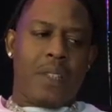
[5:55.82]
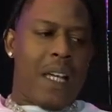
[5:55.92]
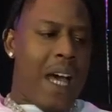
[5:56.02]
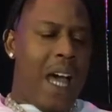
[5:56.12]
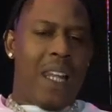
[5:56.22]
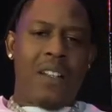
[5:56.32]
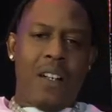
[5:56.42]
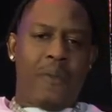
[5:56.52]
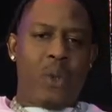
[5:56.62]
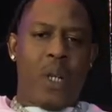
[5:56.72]
I
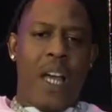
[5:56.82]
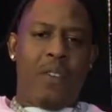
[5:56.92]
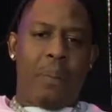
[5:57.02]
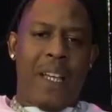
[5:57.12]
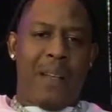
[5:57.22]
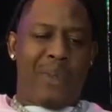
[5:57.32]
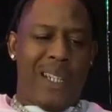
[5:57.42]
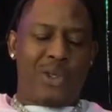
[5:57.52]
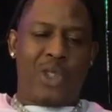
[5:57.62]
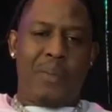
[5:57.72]
love for you to have a bag, but
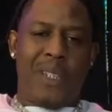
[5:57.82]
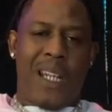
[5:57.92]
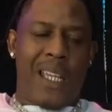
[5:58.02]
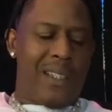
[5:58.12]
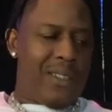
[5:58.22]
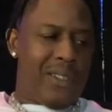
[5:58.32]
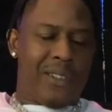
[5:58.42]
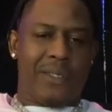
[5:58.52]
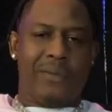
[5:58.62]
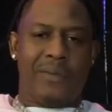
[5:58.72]
don't treat me like, uh,
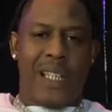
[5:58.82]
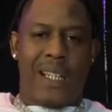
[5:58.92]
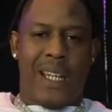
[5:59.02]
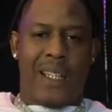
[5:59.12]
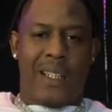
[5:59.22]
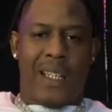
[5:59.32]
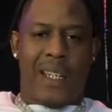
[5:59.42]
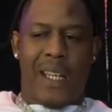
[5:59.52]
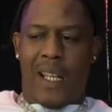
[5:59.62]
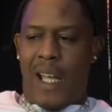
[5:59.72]
like, like, like, like